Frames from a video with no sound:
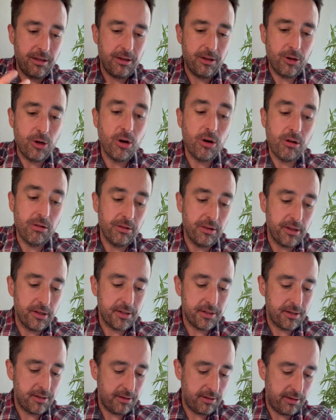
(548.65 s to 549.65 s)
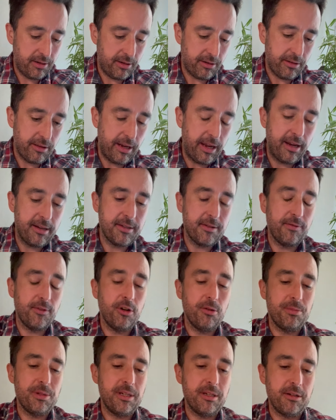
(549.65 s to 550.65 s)
wholeness. You know, the Eight of
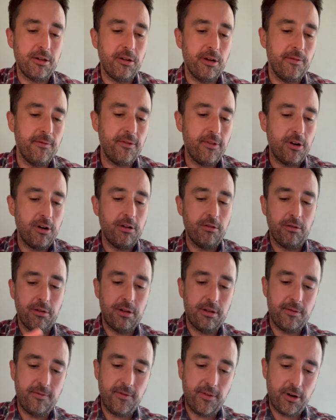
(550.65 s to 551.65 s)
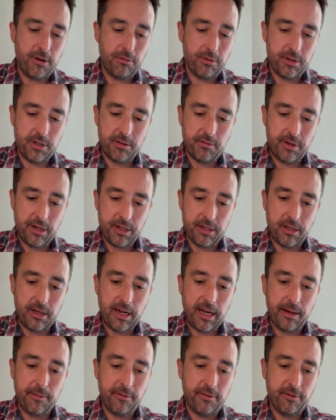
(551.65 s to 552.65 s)
Cups is going forward to reach the
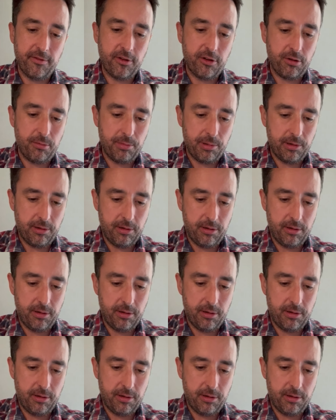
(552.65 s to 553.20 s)
Ninth of Cups.